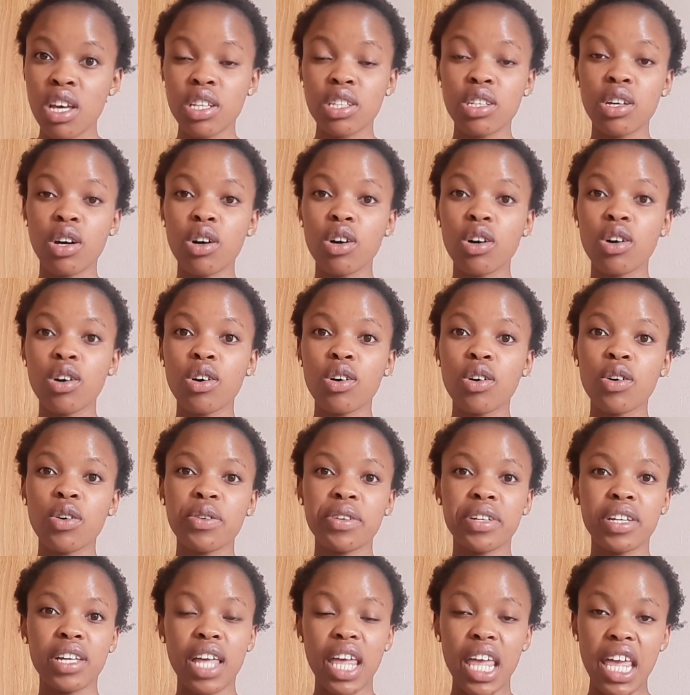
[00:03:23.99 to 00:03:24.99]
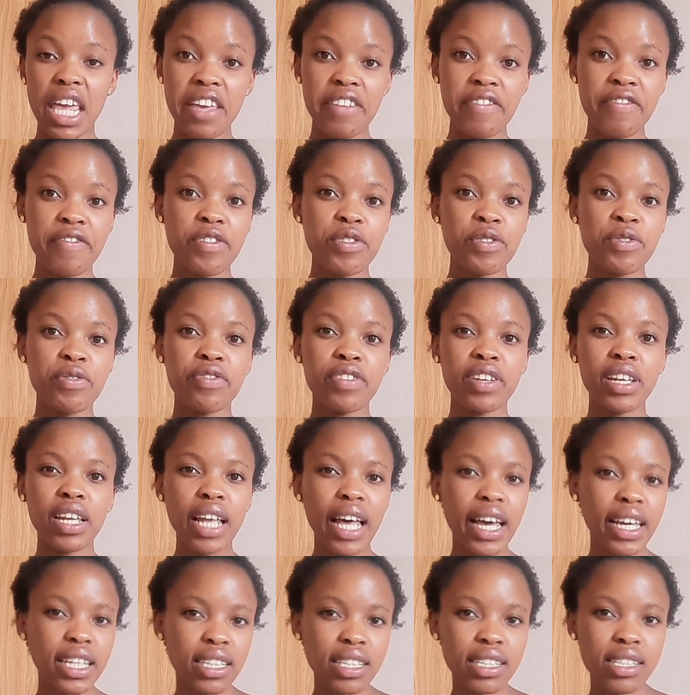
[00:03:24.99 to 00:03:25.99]
So if you feel
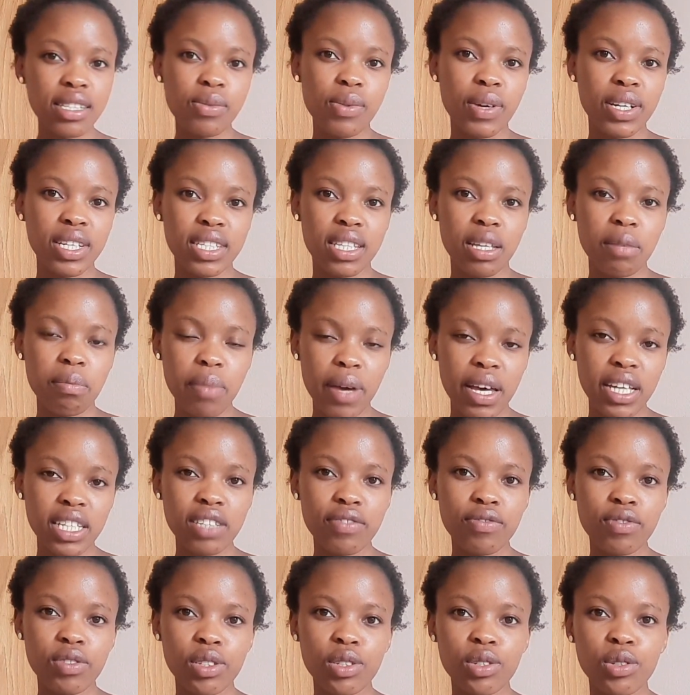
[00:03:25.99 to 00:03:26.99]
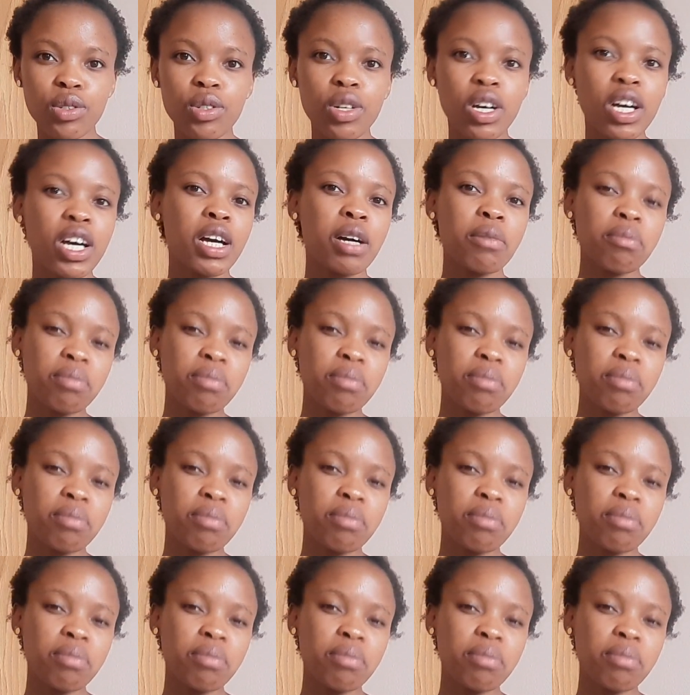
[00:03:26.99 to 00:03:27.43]
like this one is the best for you,